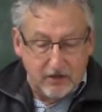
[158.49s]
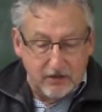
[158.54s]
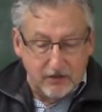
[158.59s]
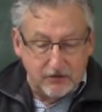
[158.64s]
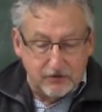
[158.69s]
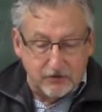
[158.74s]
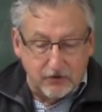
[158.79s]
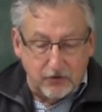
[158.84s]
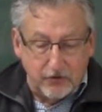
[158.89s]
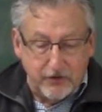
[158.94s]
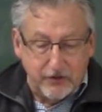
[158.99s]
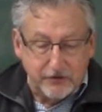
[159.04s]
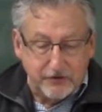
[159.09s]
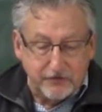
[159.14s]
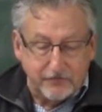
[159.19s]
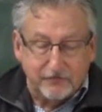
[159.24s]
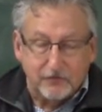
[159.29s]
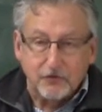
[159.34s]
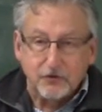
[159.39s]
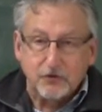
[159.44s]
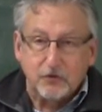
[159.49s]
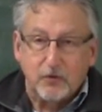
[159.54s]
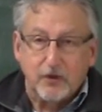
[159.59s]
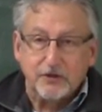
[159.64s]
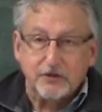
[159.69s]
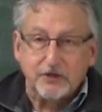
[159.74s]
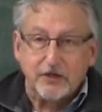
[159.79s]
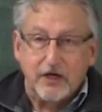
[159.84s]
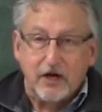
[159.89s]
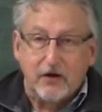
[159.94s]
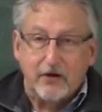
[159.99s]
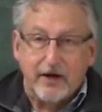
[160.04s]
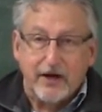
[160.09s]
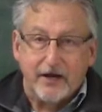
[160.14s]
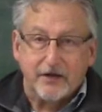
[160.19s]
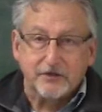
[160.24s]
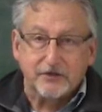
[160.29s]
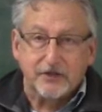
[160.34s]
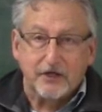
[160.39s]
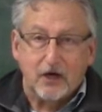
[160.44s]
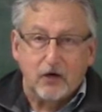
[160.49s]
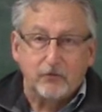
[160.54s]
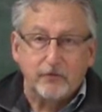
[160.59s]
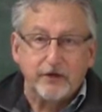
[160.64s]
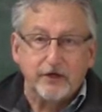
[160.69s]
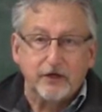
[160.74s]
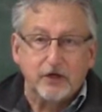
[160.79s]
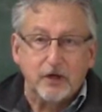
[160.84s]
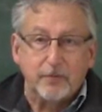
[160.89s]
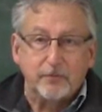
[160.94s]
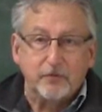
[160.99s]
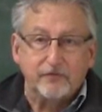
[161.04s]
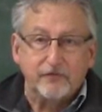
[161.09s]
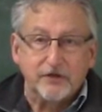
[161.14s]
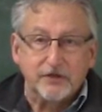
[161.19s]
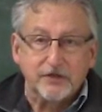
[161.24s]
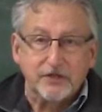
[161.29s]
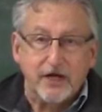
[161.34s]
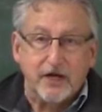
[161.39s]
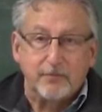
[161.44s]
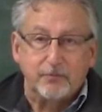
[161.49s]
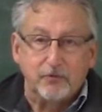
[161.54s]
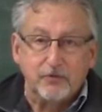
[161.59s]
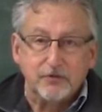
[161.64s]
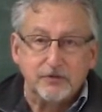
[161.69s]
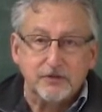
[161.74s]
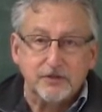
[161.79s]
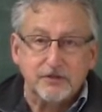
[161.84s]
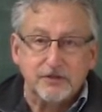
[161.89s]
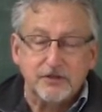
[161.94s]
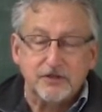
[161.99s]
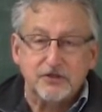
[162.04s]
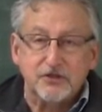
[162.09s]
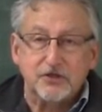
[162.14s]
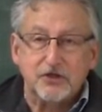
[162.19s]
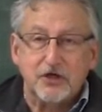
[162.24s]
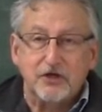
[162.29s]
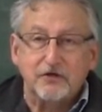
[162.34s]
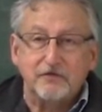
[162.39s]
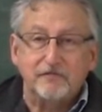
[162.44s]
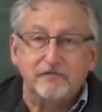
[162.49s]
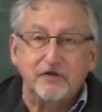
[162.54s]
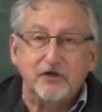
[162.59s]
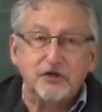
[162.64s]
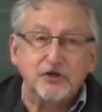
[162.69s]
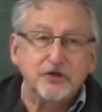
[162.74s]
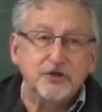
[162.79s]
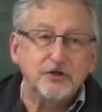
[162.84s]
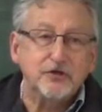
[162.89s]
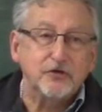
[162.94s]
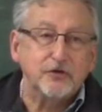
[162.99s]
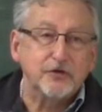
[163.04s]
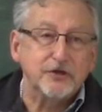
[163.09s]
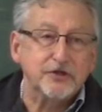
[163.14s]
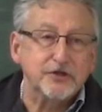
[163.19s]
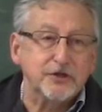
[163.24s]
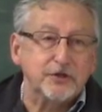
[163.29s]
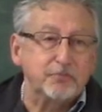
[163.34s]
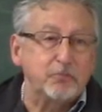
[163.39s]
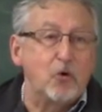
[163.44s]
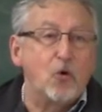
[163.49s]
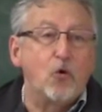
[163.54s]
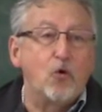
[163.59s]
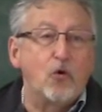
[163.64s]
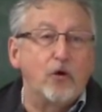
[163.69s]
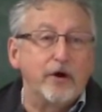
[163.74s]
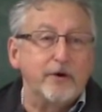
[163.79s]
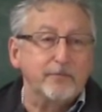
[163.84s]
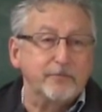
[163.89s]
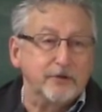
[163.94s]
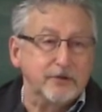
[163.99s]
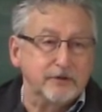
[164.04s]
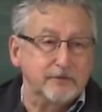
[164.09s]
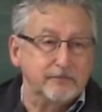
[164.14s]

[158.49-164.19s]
So here's the first question I'll ask, and I'll read a couple of examples. Is this sudden fiction or is it a poem?